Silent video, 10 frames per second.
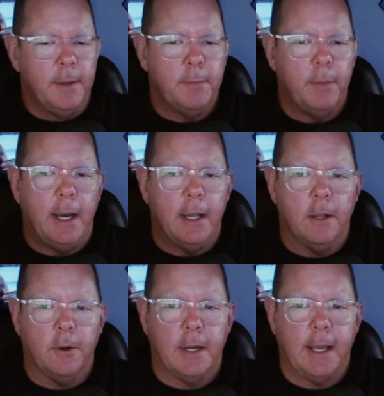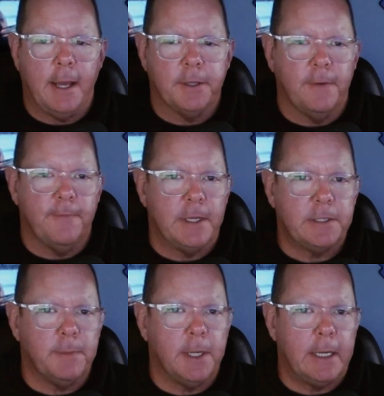But learning how to
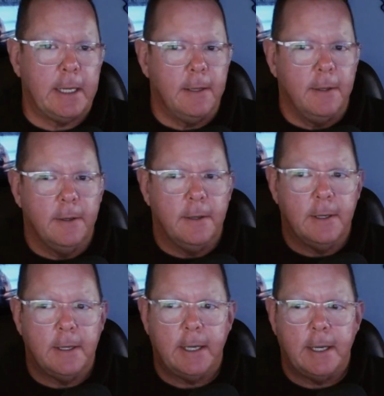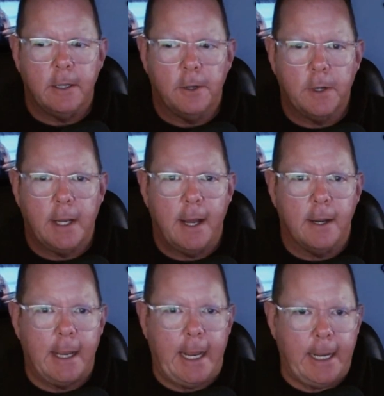invest money, learning how
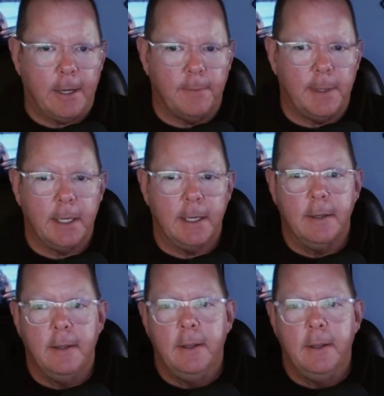to handle money,